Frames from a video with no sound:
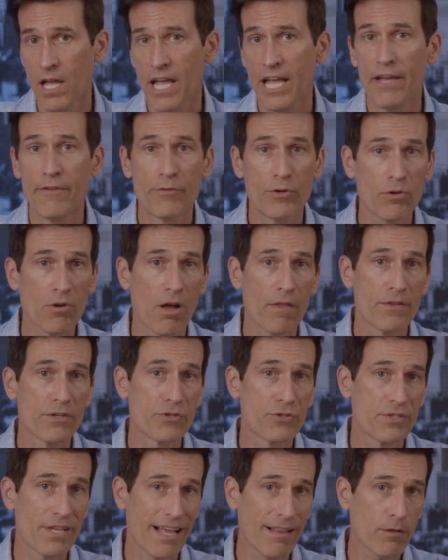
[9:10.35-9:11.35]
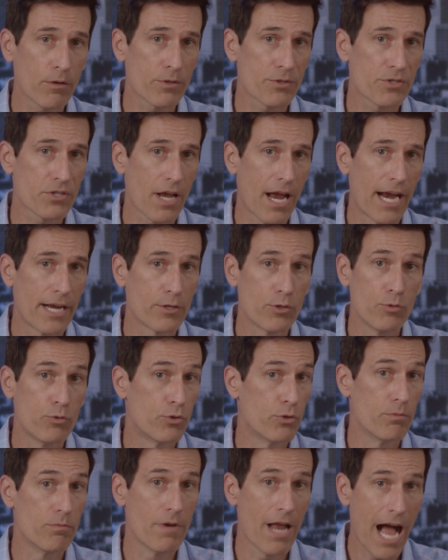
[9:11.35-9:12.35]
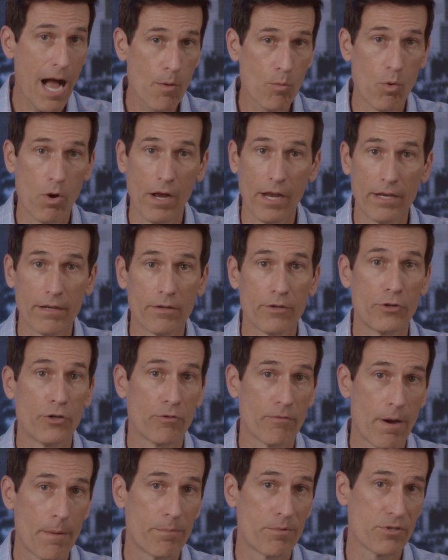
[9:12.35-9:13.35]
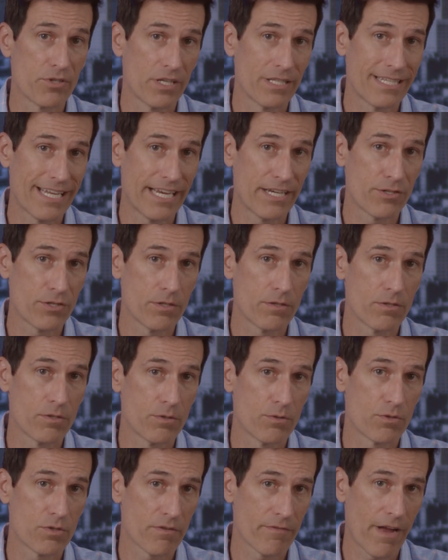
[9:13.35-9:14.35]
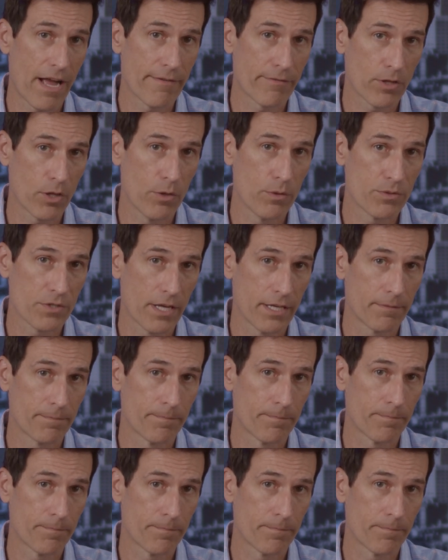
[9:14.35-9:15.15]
If you're on the seller side, you do not want your representations to survive closing.